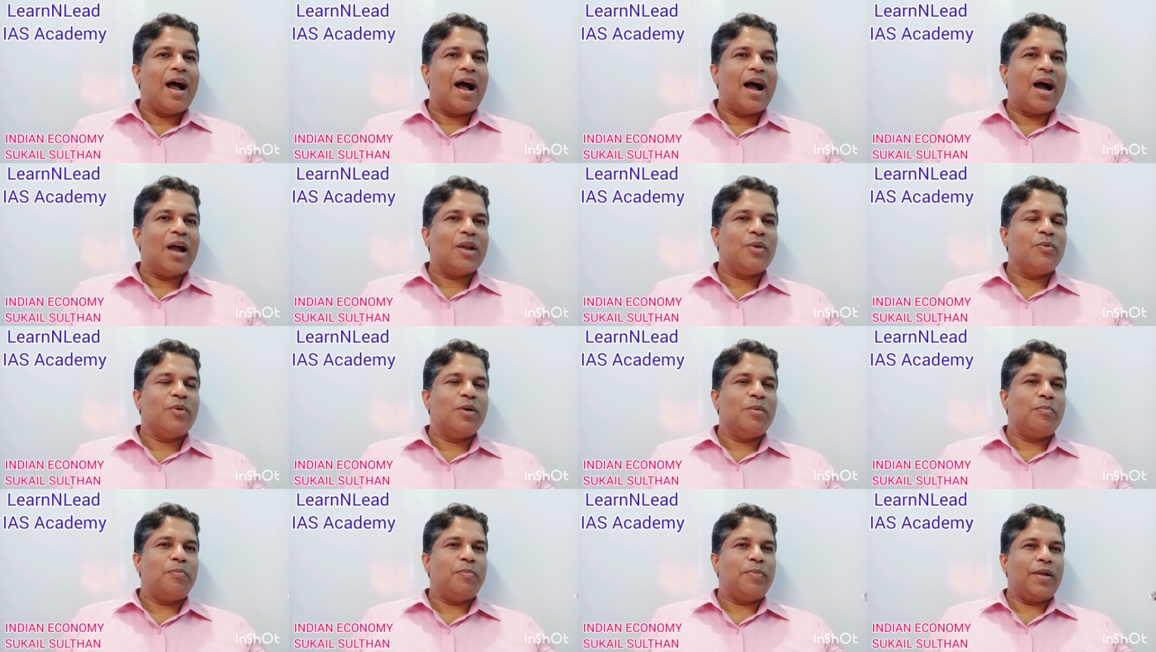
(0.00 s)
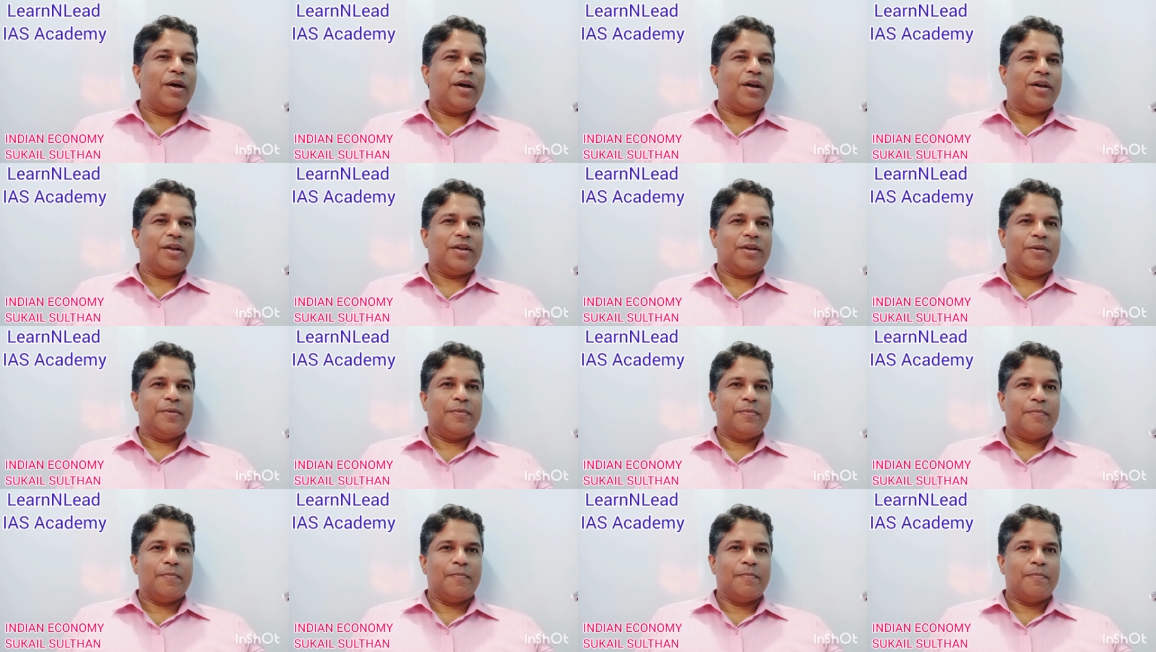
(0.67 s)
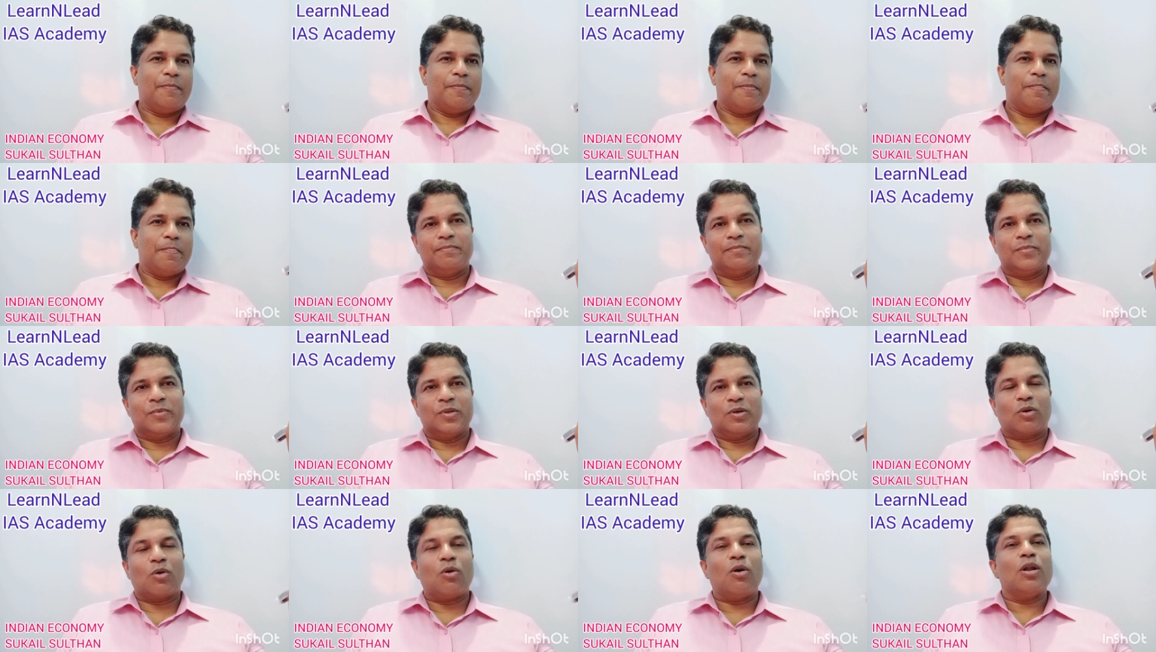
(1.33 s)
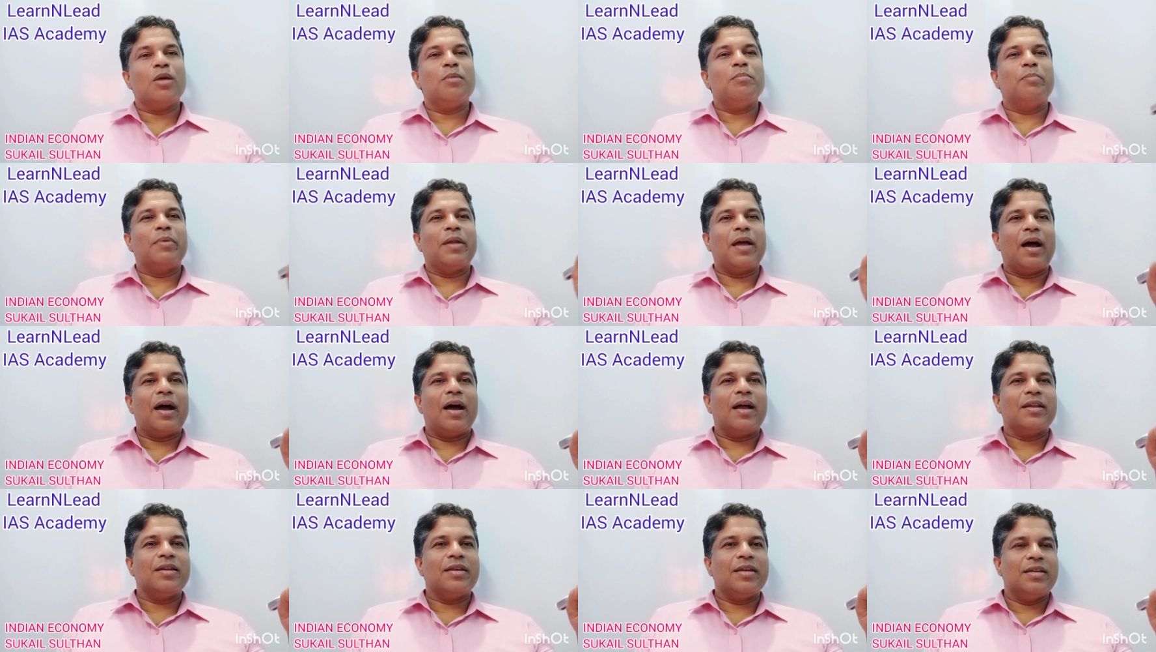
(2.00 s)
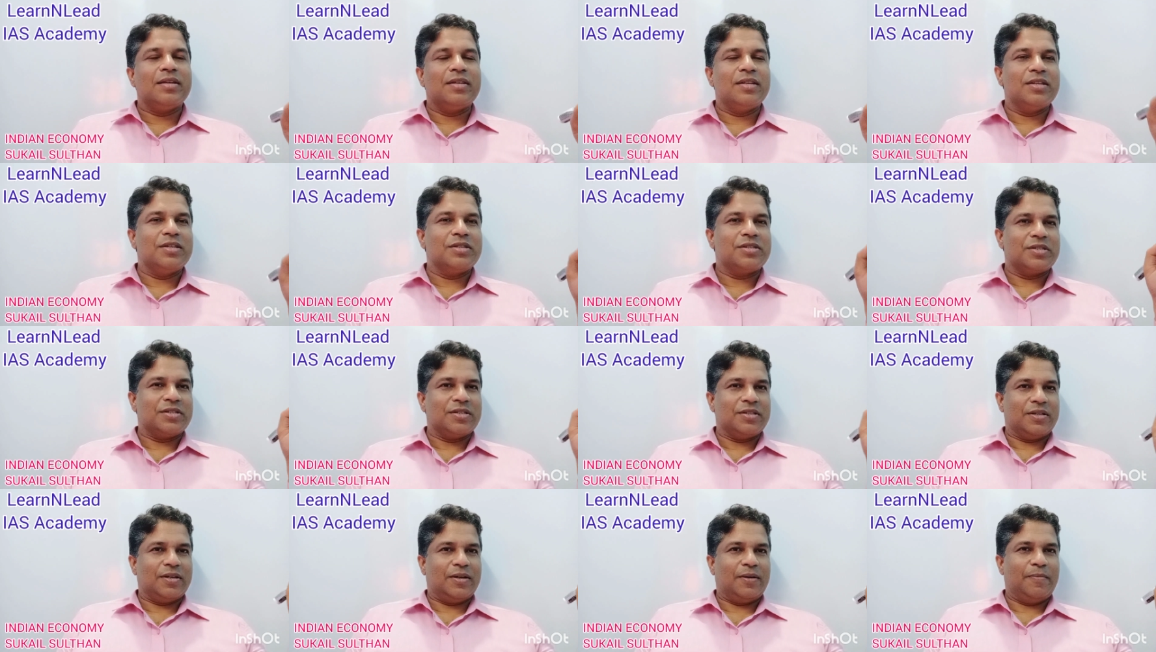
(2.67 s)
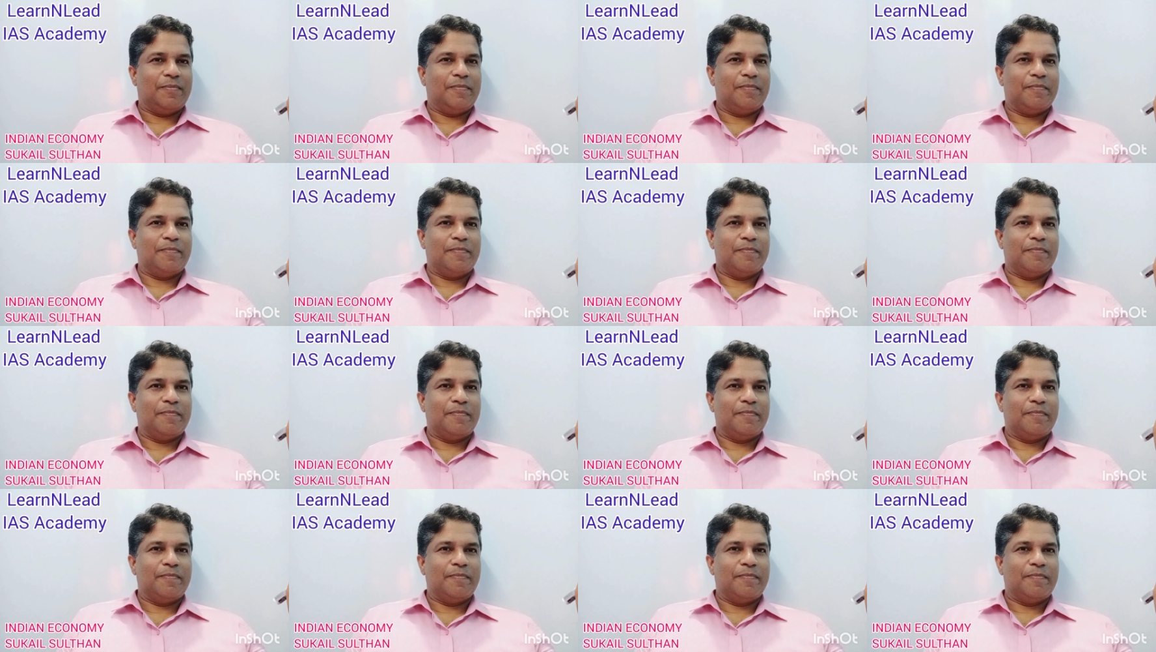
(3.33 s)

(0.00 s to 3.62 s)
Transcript: annual plan. Rolling plan in India.